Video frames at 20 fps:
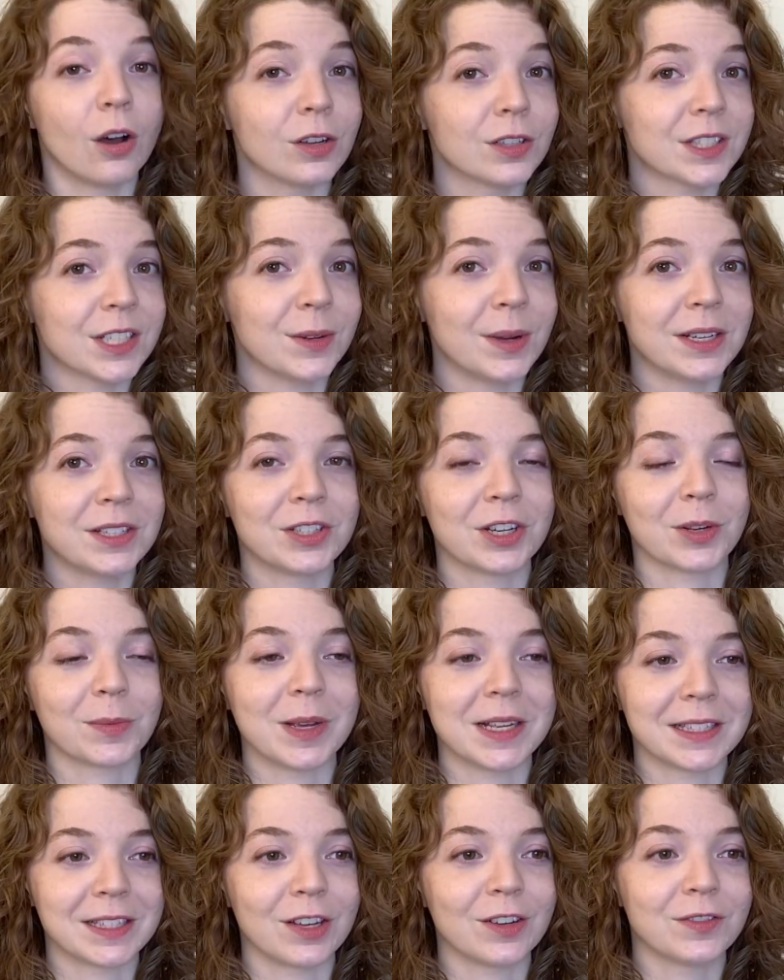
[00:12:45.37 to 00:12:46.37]
Also, I took
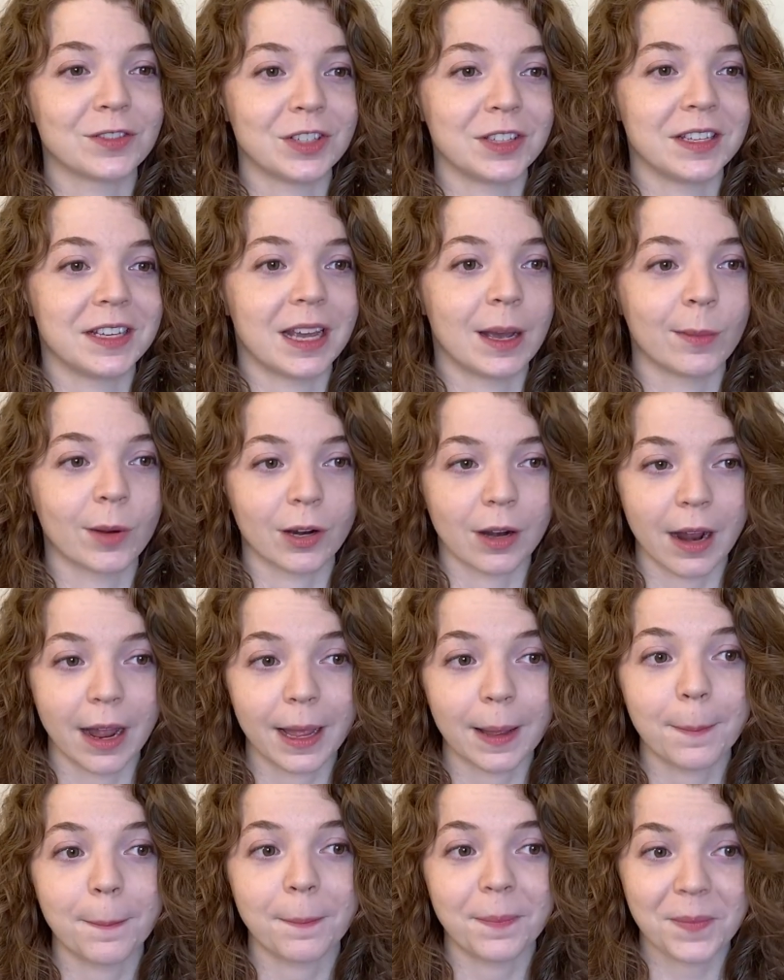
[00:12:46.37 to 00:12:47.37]
myself to the
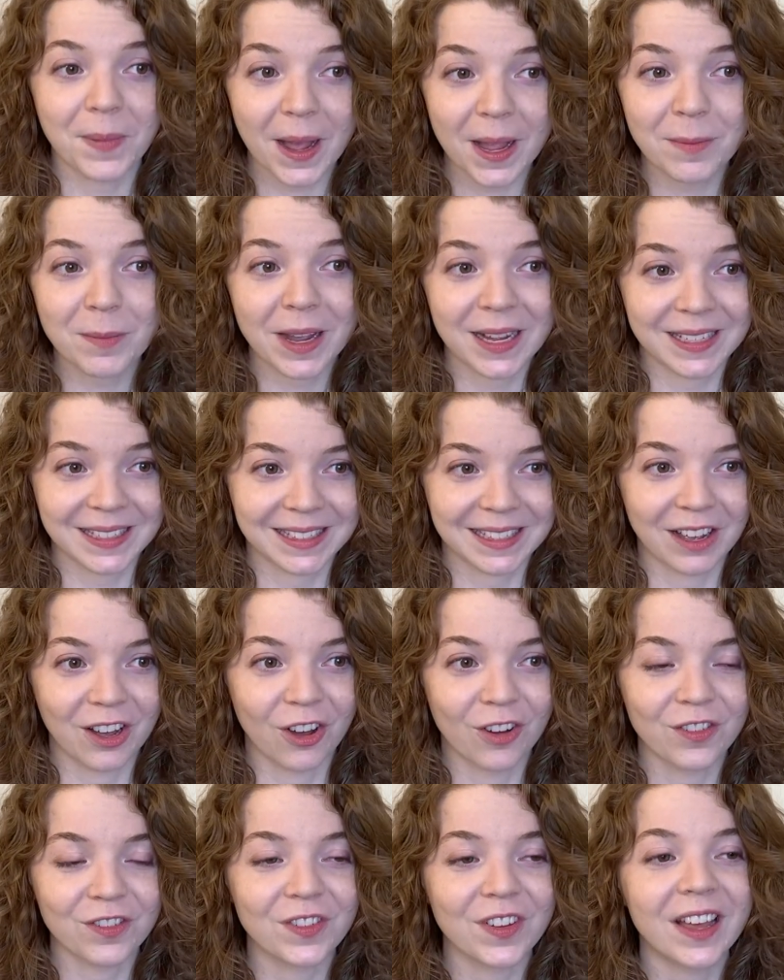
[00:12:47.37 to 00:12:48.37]
MRI by
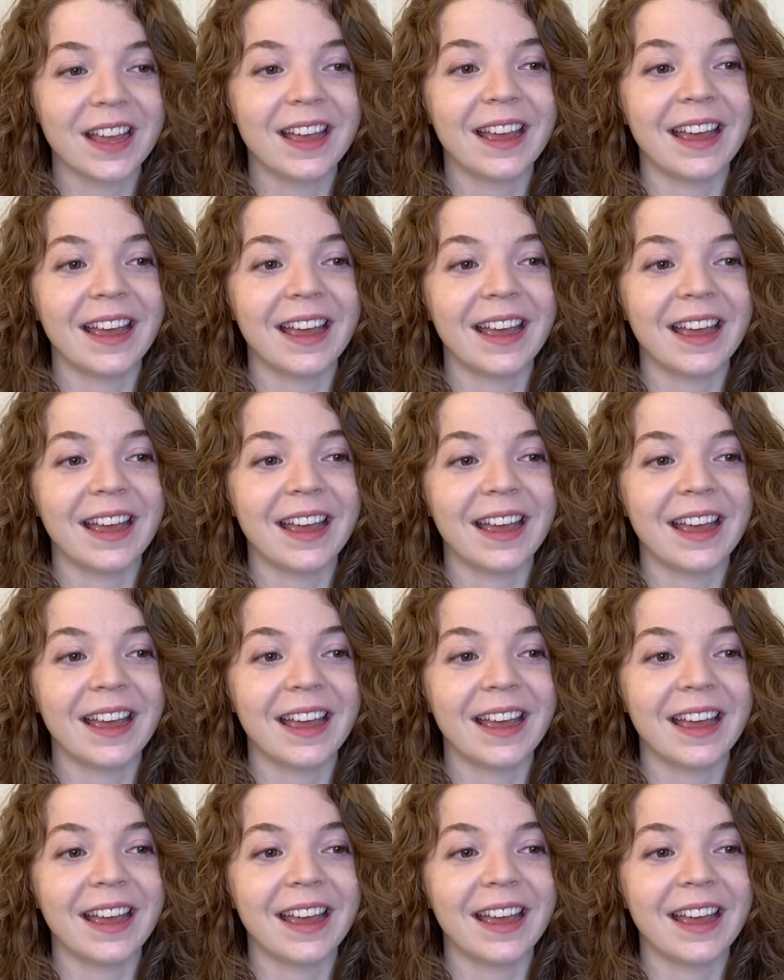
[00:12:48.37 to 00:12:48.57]
myself,